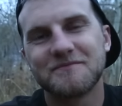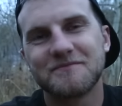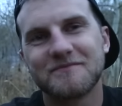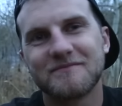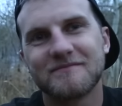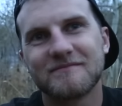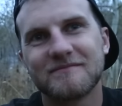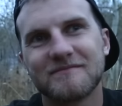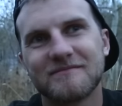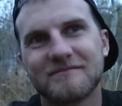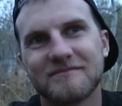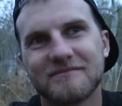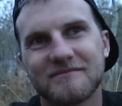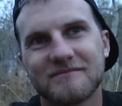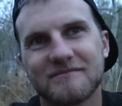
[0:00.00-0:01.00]

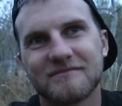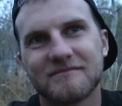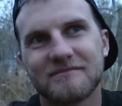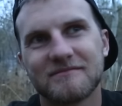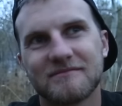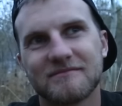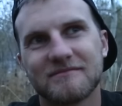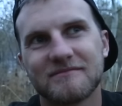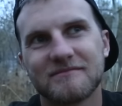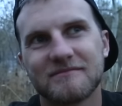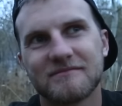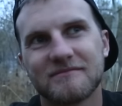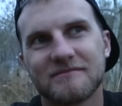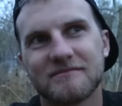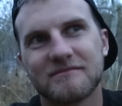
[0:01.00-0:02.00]

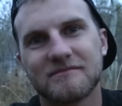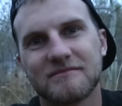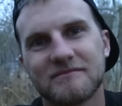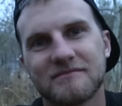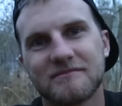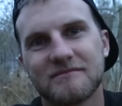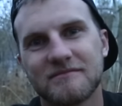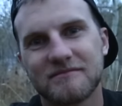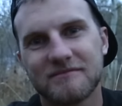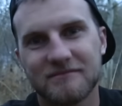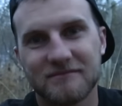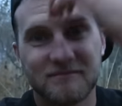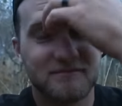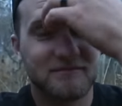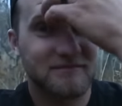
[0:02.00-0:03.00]

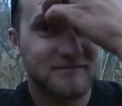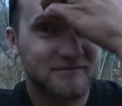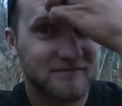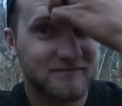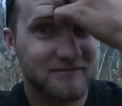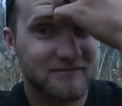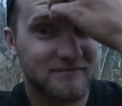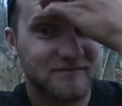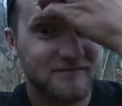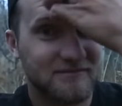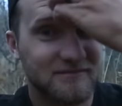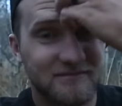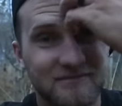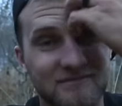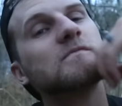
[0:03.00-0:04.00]

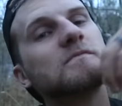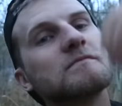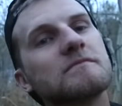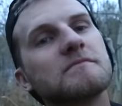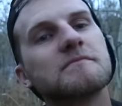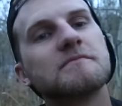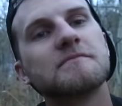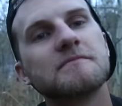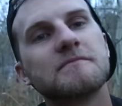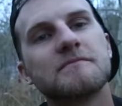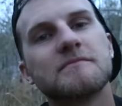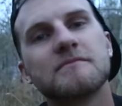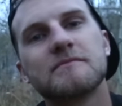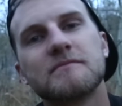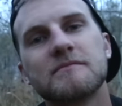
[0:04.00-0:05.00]

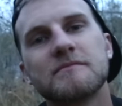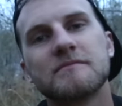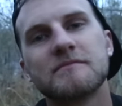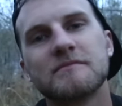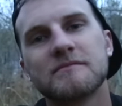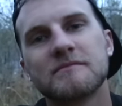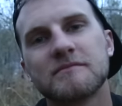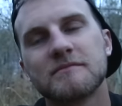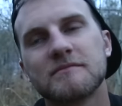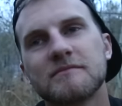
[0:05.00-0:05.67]
(silent)